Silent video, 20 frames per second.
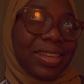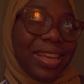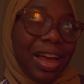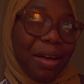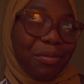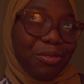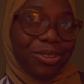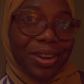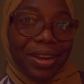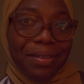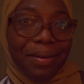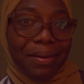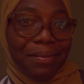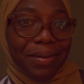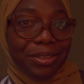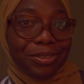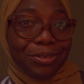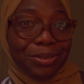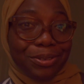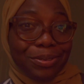I'm trying my
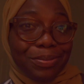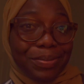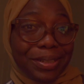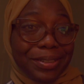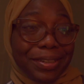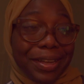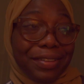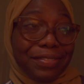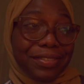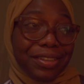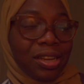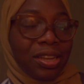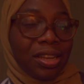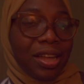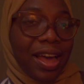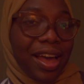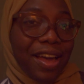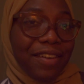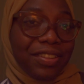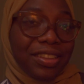best not to be nervous.
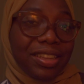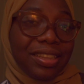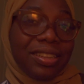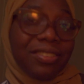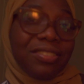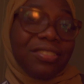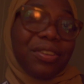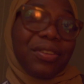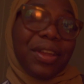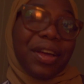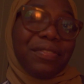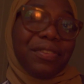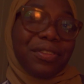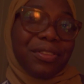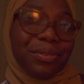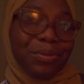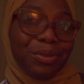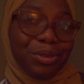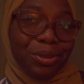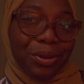Inshallah,
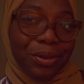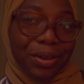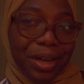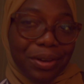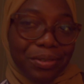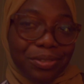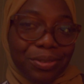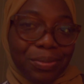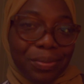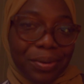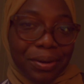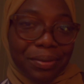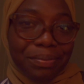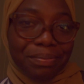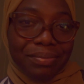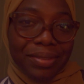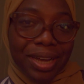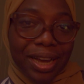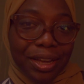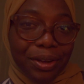everything will turn out well,
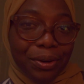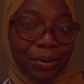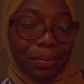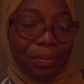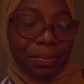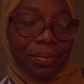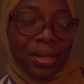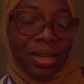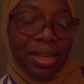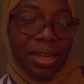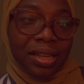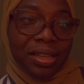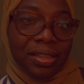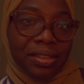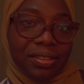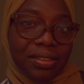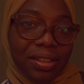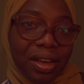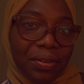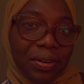I hope.
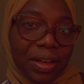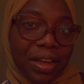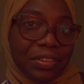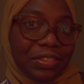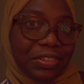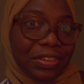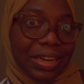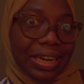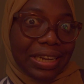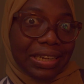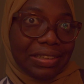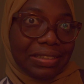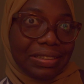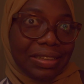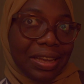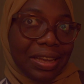So I'll catch you guys